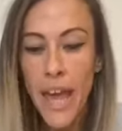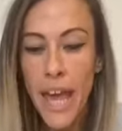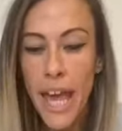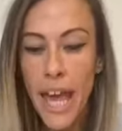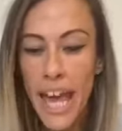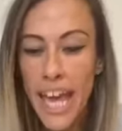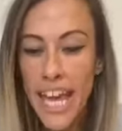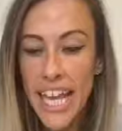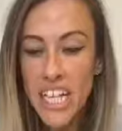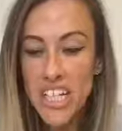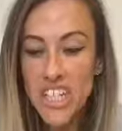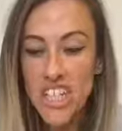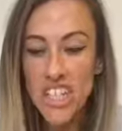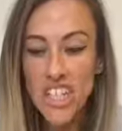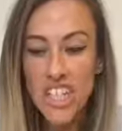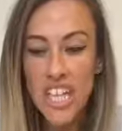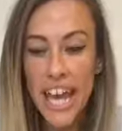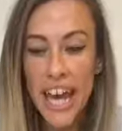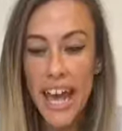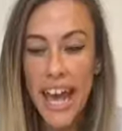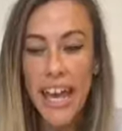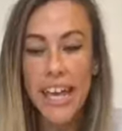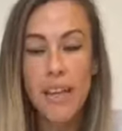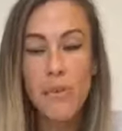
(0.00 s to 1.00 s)
Each
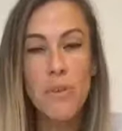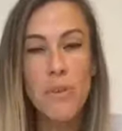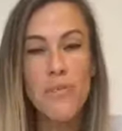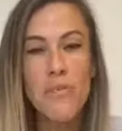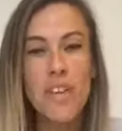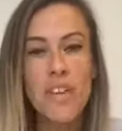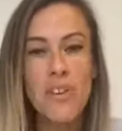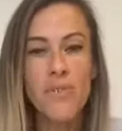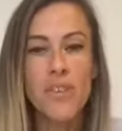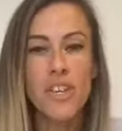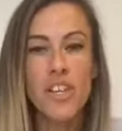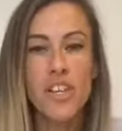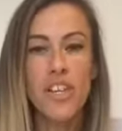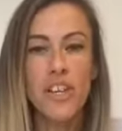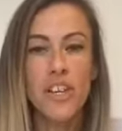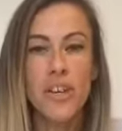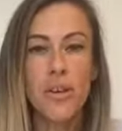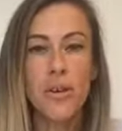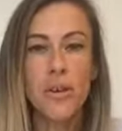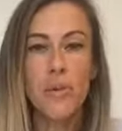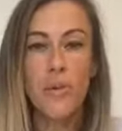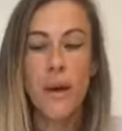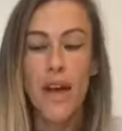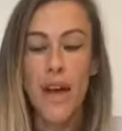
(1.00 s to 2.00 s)
day we've given
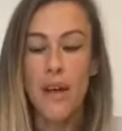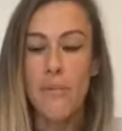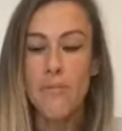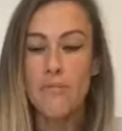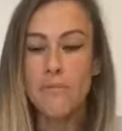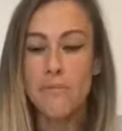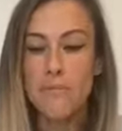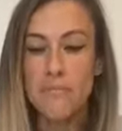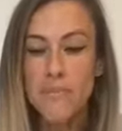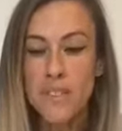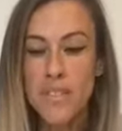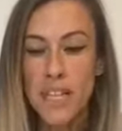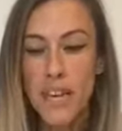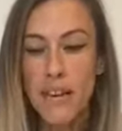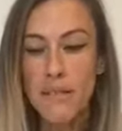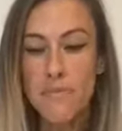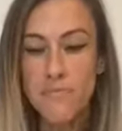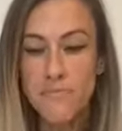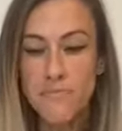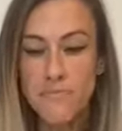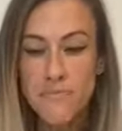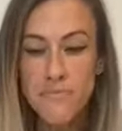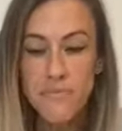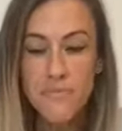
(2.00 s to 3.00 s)
you,
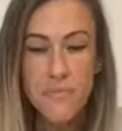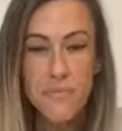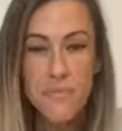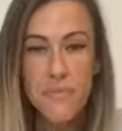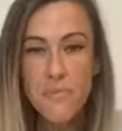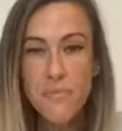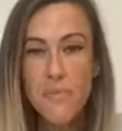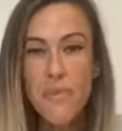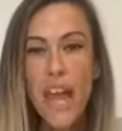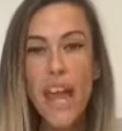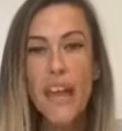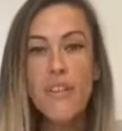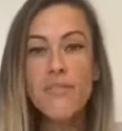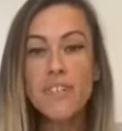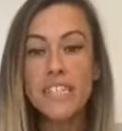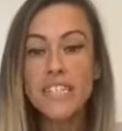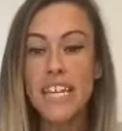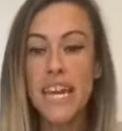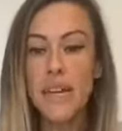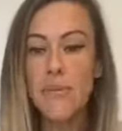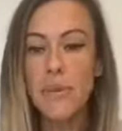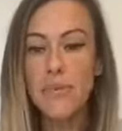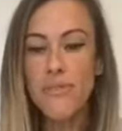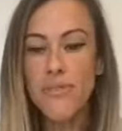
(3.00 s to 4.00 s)
every
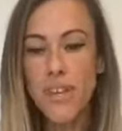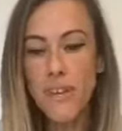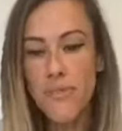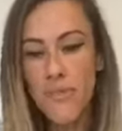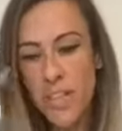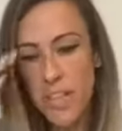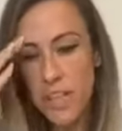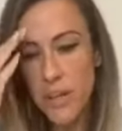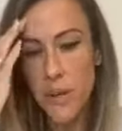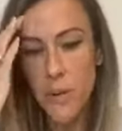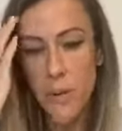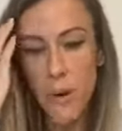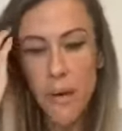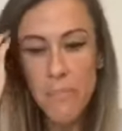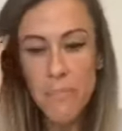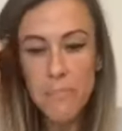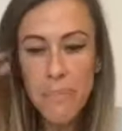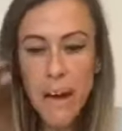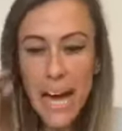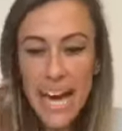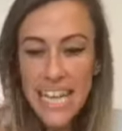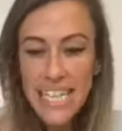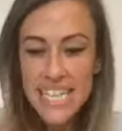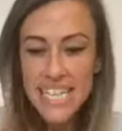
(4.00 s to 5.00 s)
day we've given you a
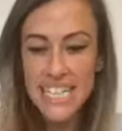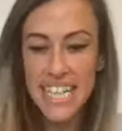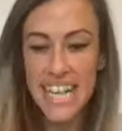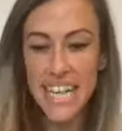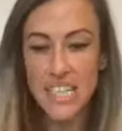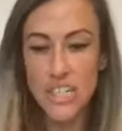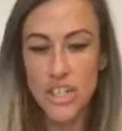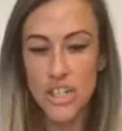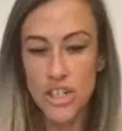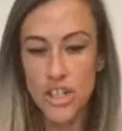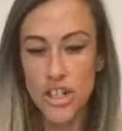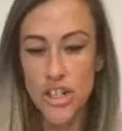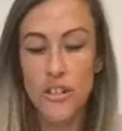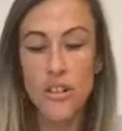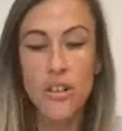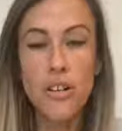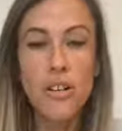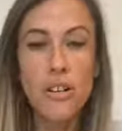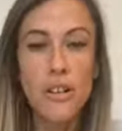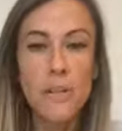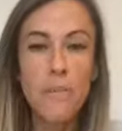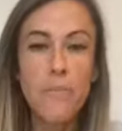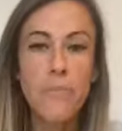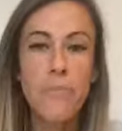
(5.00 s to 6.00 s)
bite-sized
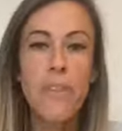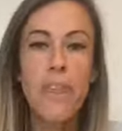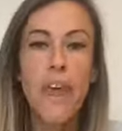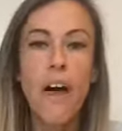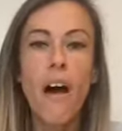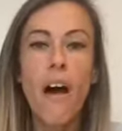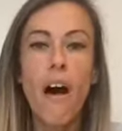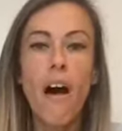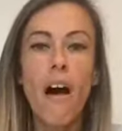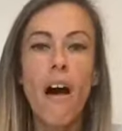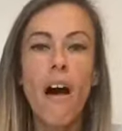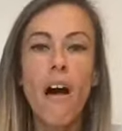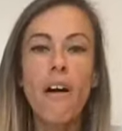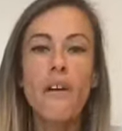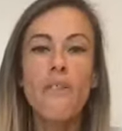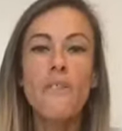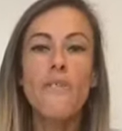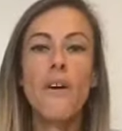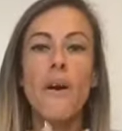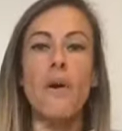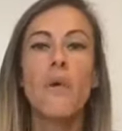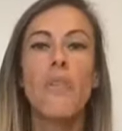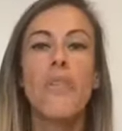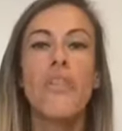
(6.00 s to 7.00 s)
chunk of
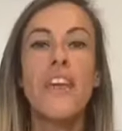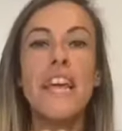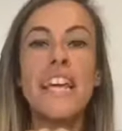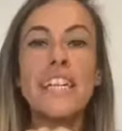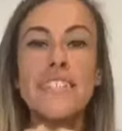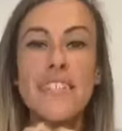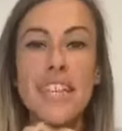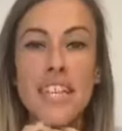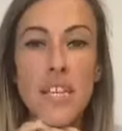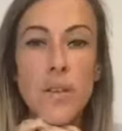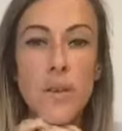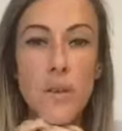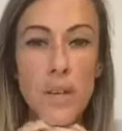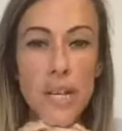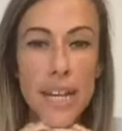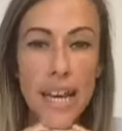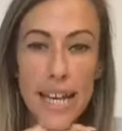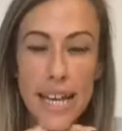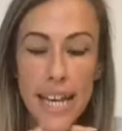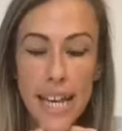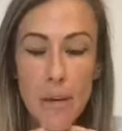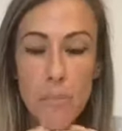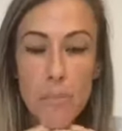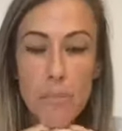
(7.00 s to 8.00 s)
things that you
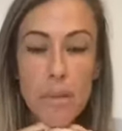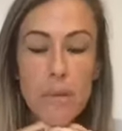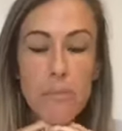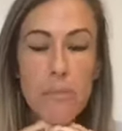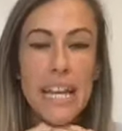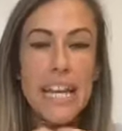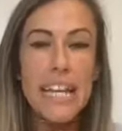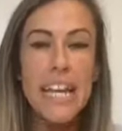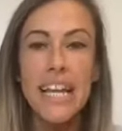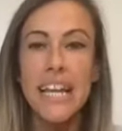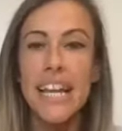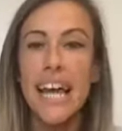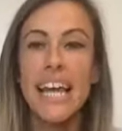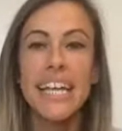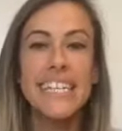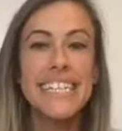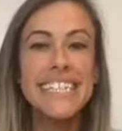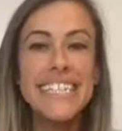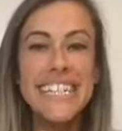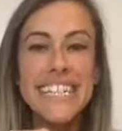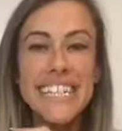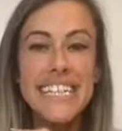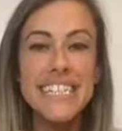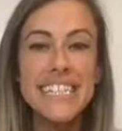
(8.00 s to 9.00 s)
can implement and
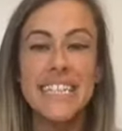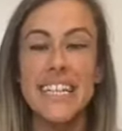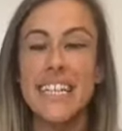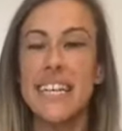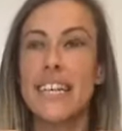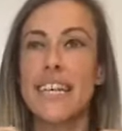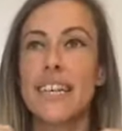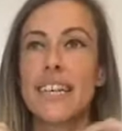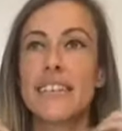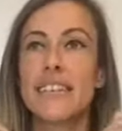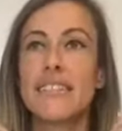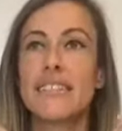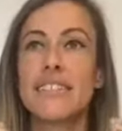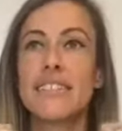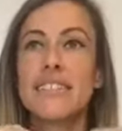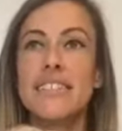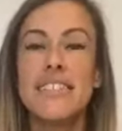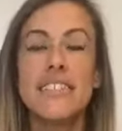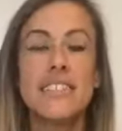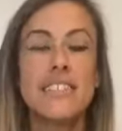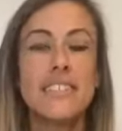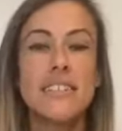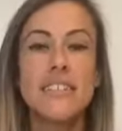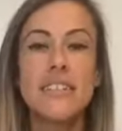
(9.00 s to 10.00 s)
ideas and
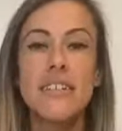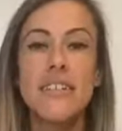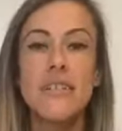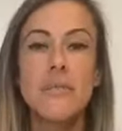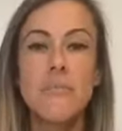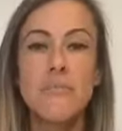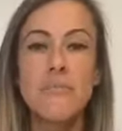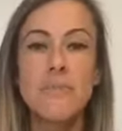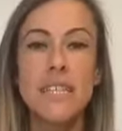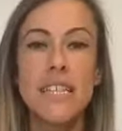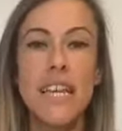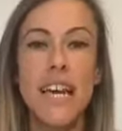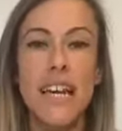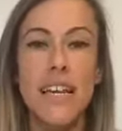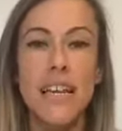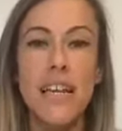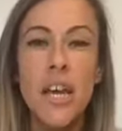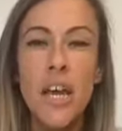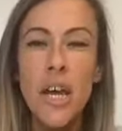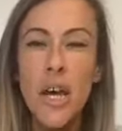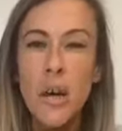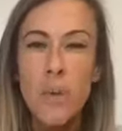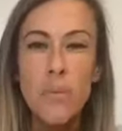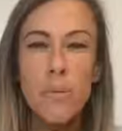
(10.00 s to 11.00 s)
systems. And
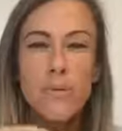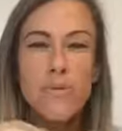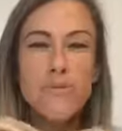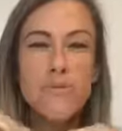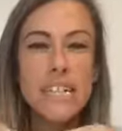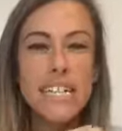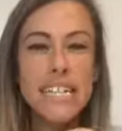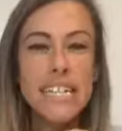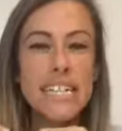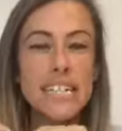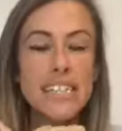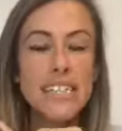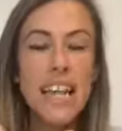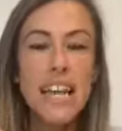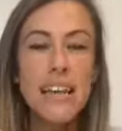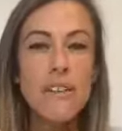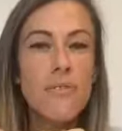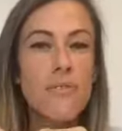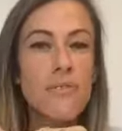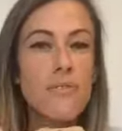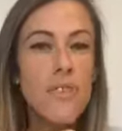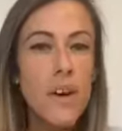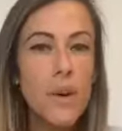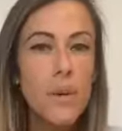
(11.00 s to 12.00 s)
we've really like
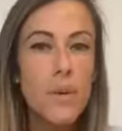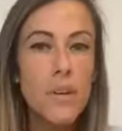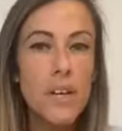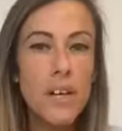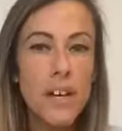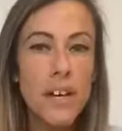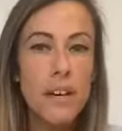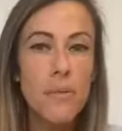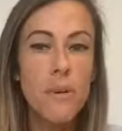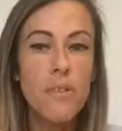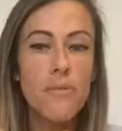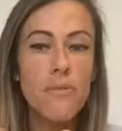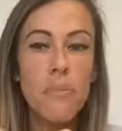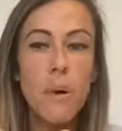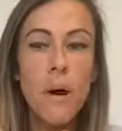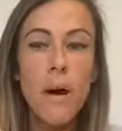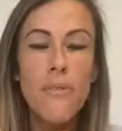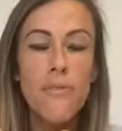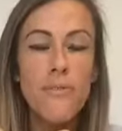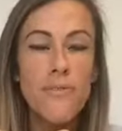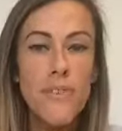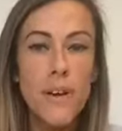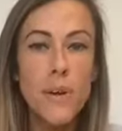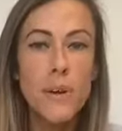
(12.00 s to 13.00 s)
focused, we've put a
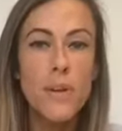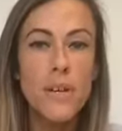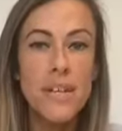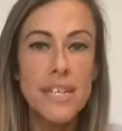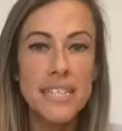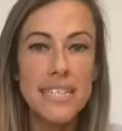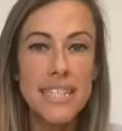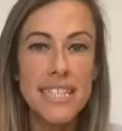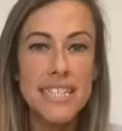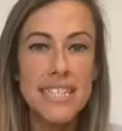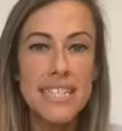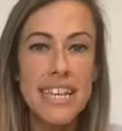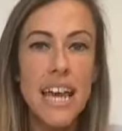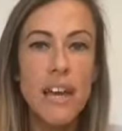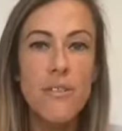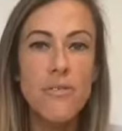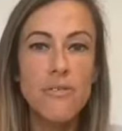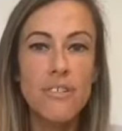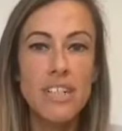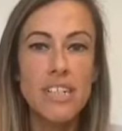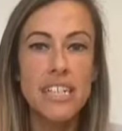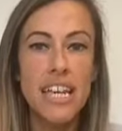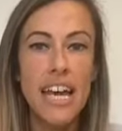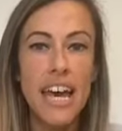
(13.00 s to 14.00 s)
focus into
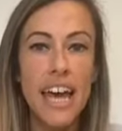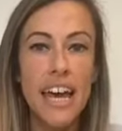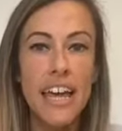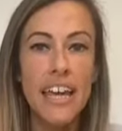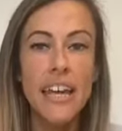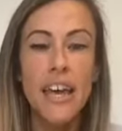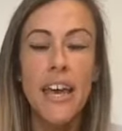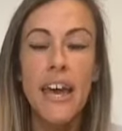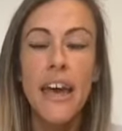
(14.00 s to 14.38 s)
every day